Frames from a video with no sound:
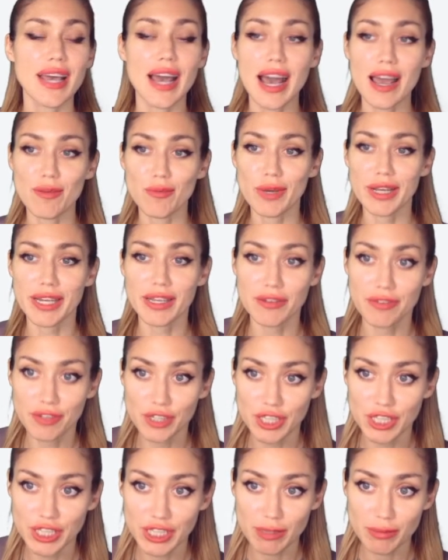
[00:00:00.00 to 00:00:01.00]
I'm waiting
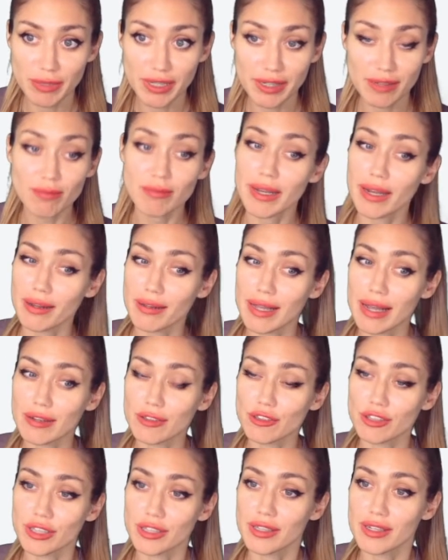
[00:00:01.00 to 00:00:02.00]
for Jimmy, my
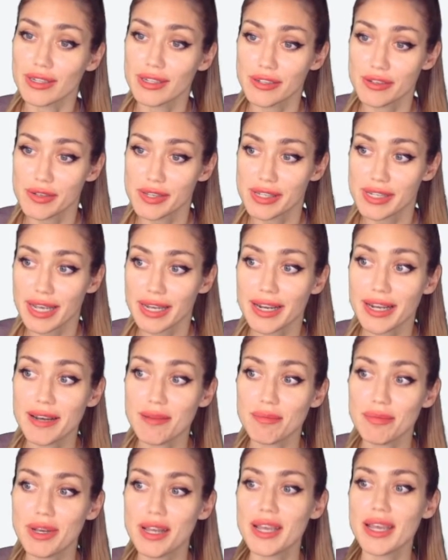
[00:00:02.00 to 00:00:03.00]
Cloudron, to set
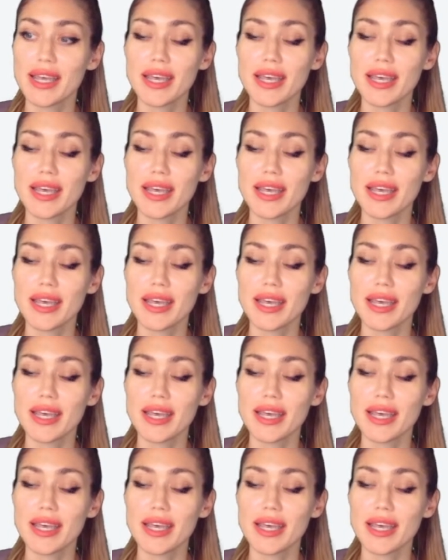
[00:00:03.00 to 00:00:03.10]
up.